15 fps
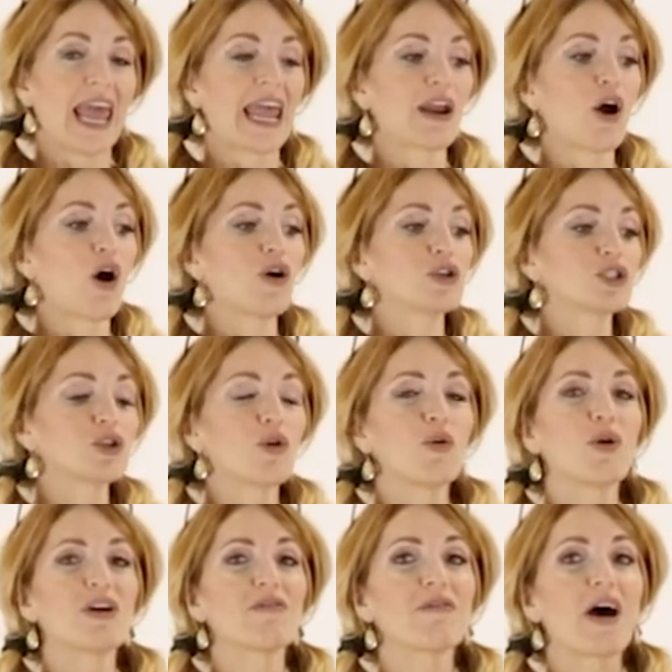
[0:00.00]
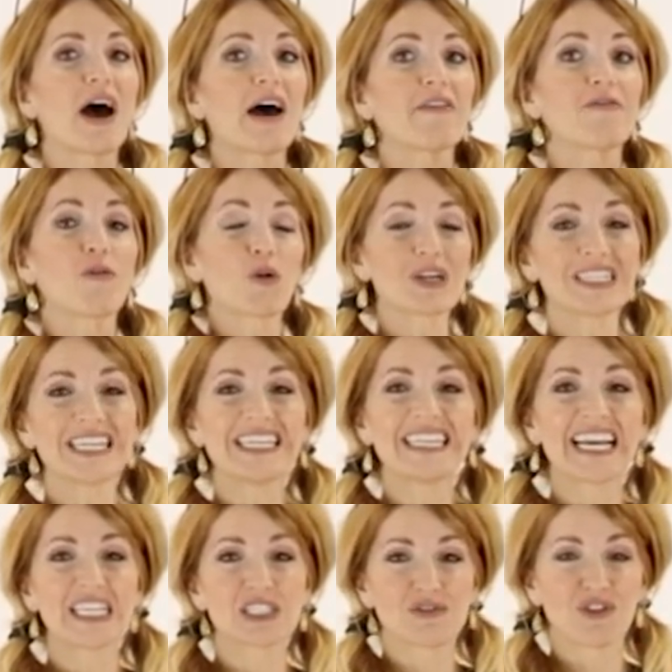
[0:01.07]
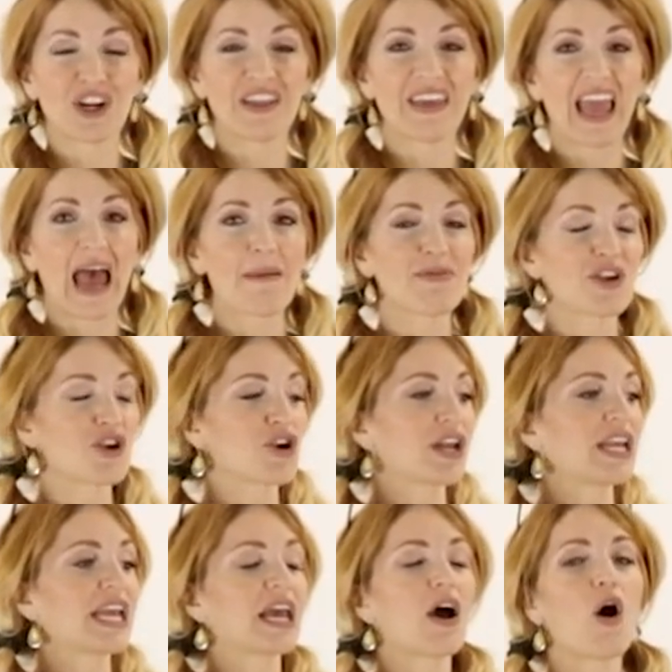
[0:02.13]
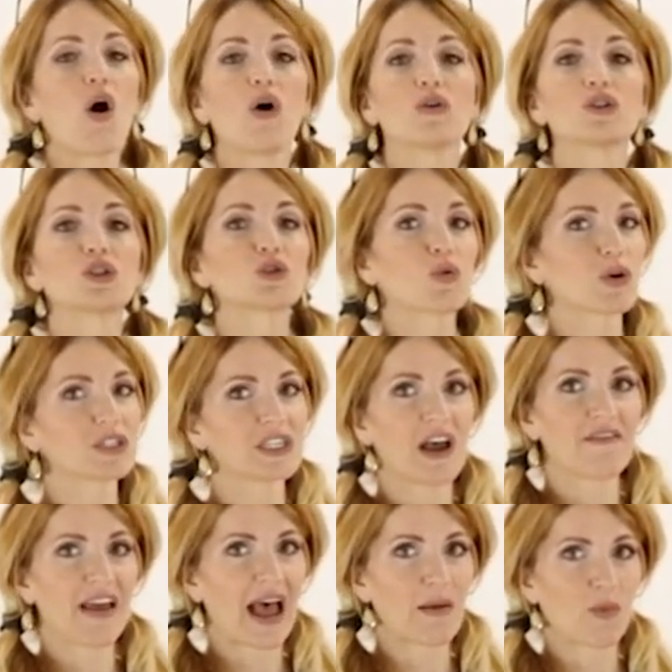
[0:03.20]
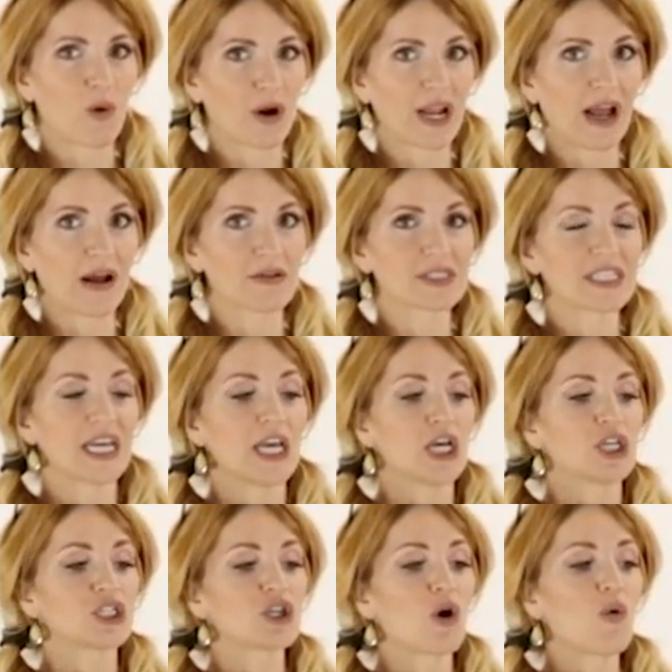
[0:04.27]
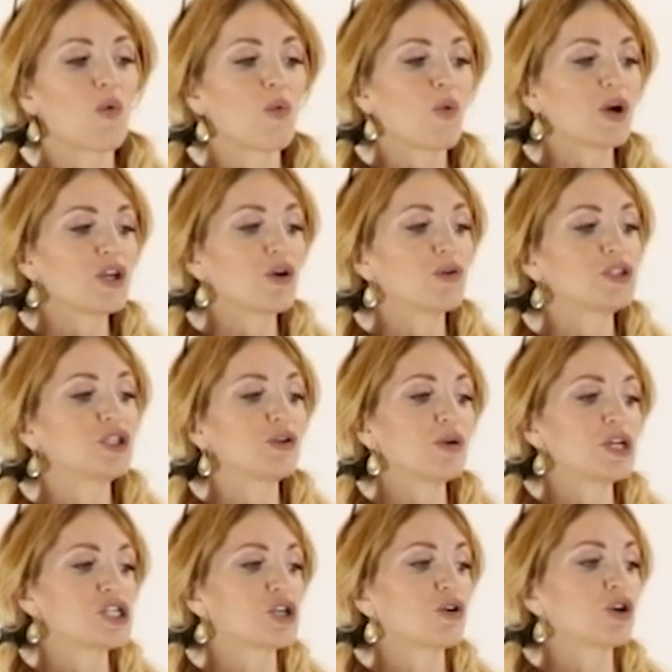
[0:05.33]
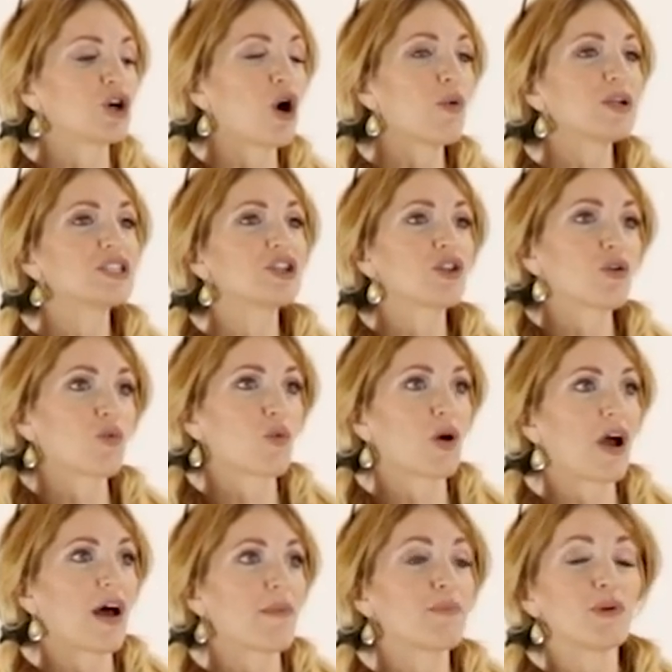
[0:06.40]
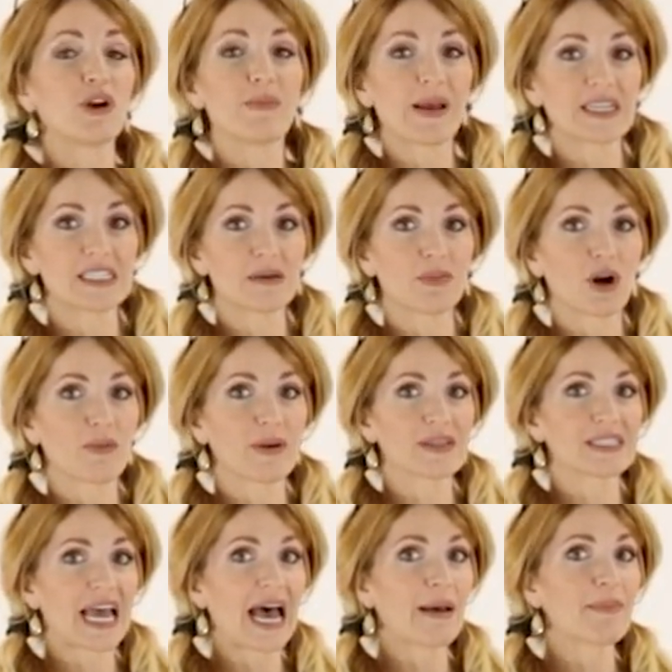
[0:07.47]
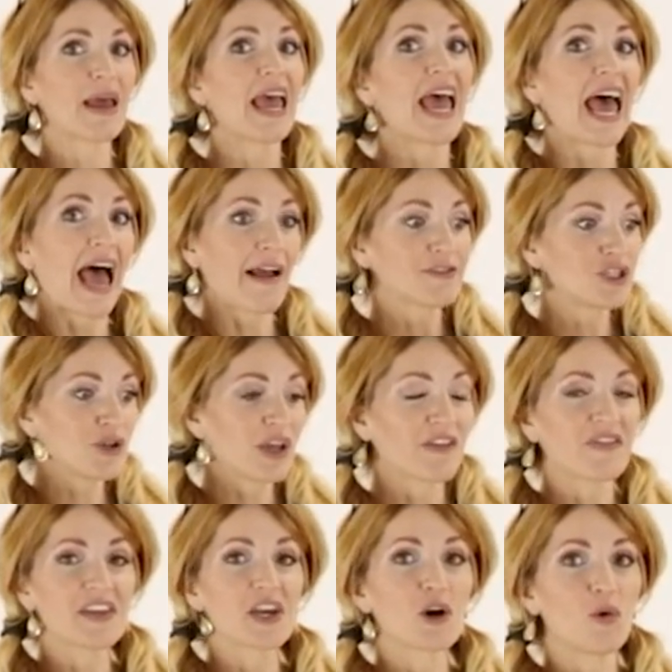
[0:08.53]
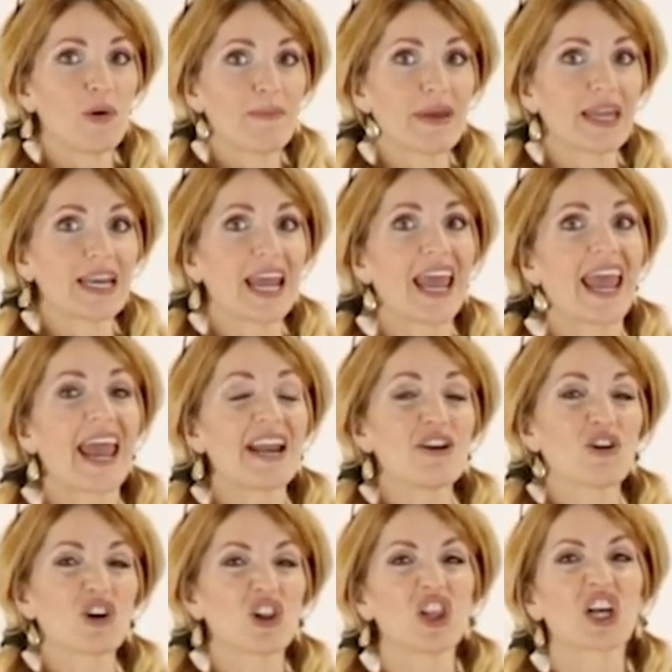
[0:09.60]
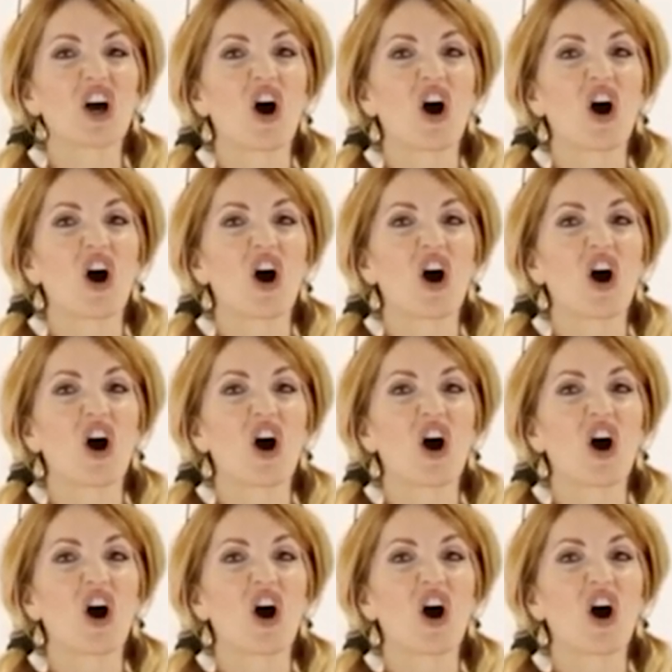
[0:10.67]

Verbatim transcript: and also uh, 14 days free in the app that you're gonna get all sorts of ab workouts. So what you'll do is you'll go into the uh, Booty Bands and Barbells app after you get the equipment and you'll click